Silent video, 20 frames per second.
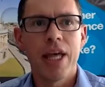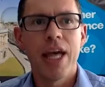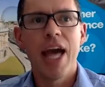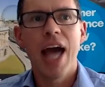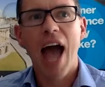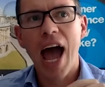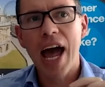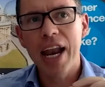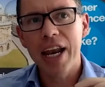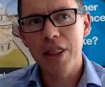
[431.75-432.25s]

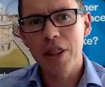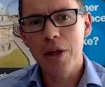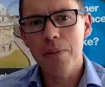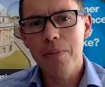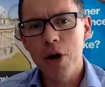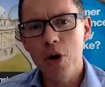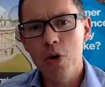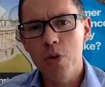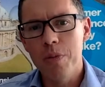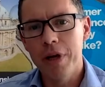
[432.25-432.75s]
And at the
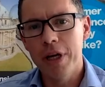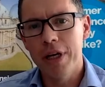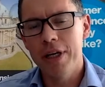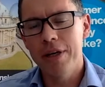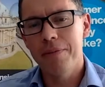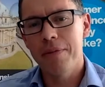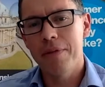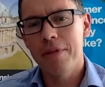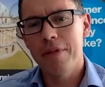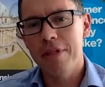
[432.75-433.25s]
moment,
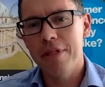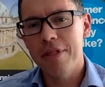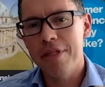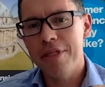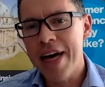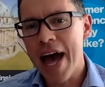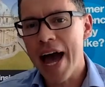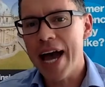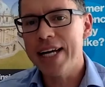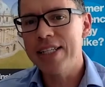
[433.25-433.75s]

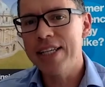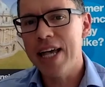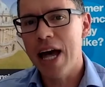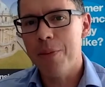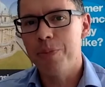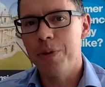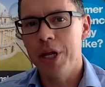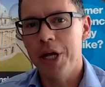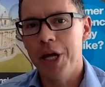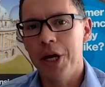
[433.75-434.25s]
that is
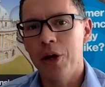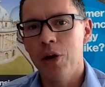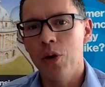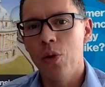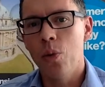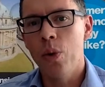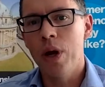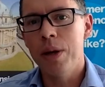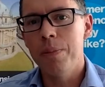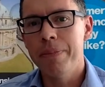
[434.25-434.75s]
happening
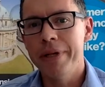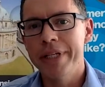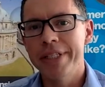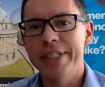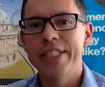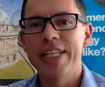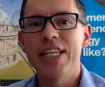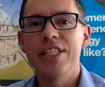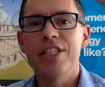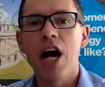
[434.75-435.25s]
when
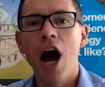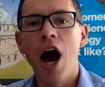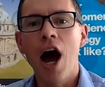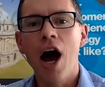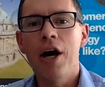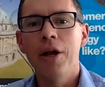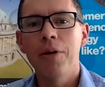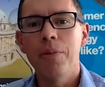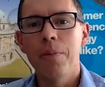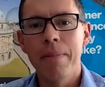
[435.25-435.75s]
businesses
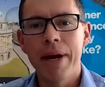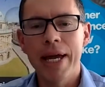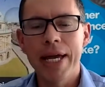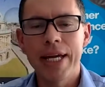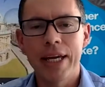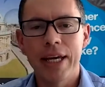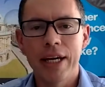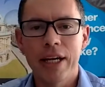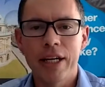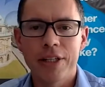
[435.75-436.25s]
aren't
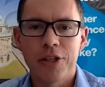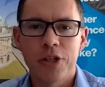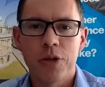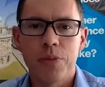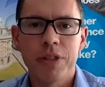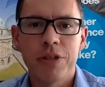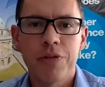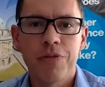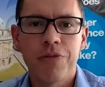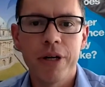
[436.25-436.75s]
making
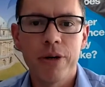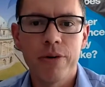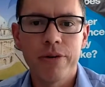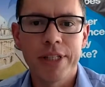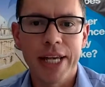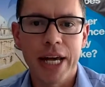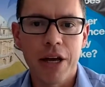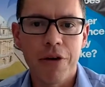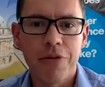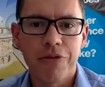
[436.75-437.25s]
customers feel
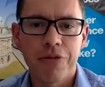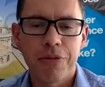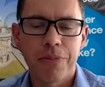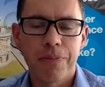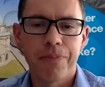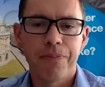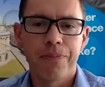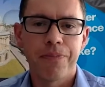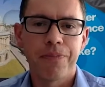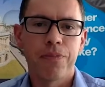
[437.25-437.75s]
safe,
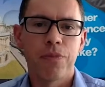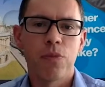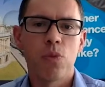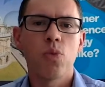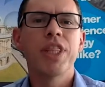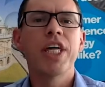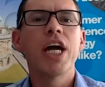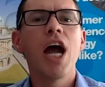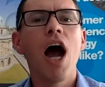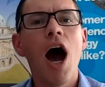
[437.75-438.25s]
when
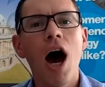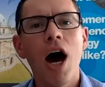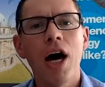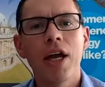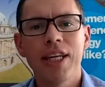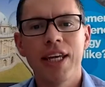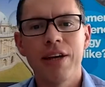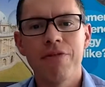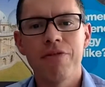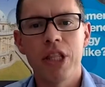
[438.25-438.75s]
they
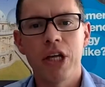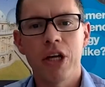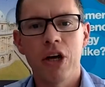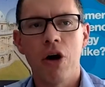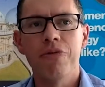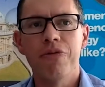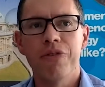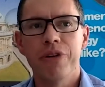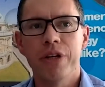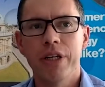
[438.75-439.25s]
aren't giving the
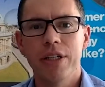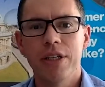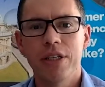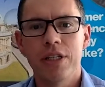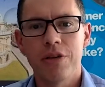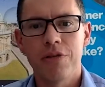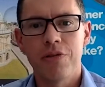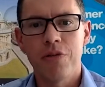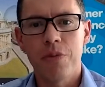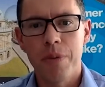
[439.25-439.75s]

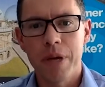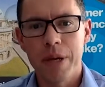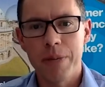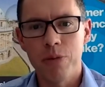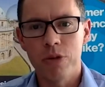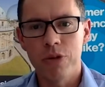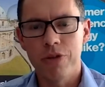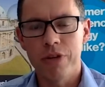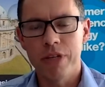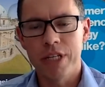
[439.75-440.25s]
confidence for people
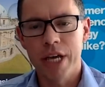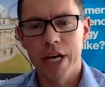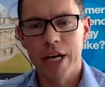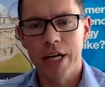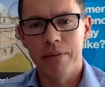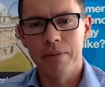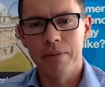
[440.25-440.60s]
to return.